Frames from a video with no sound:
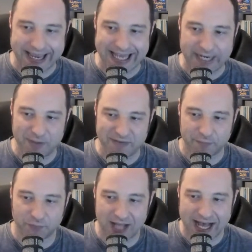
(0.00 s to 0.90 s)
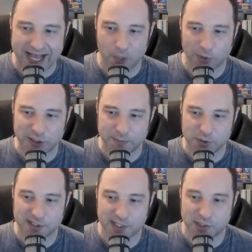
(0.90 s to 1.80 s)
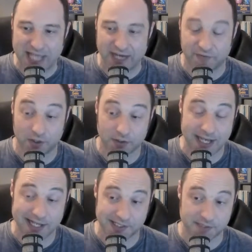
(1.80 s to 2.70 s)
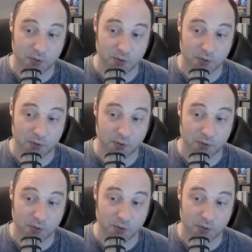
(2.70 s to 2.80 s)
And if we have to fly, what ship would you suggest out of all the classes?